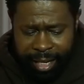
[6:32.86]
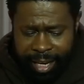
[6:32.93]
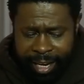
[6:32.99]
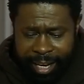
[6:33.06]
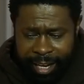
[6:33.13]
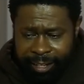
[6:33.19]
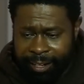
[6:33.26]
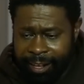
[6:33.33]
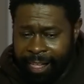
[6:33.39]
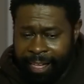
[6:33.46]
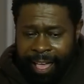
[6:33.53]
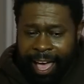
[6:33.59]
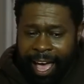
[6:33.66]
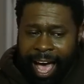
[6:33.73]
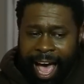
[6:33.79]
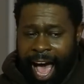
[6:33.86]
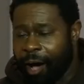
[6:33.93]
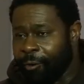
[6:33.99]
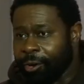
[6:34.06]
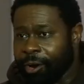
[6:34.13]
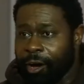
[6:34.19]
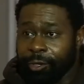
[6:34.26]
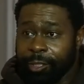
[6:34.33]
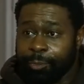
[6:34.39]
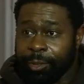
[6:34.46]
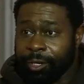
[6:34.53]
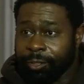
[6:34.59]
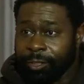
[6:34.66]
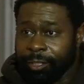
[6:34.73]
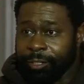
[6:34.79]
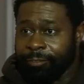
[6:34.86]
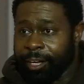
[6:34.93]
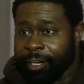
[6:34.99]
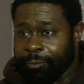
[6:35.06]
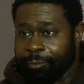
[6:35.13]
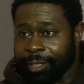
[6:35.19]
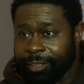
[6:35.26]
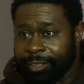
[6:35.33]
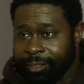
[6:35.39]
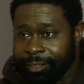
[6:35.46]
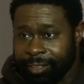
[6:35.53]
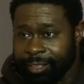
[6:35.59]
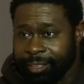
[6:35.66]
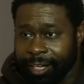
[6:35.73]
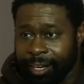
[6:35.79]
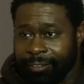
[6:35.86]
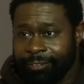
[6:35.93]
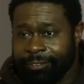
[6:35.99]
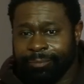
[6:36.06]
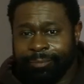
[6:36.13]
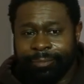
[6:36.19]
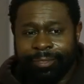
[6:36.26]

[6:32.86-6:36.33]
in. And I would always be on the development stuff.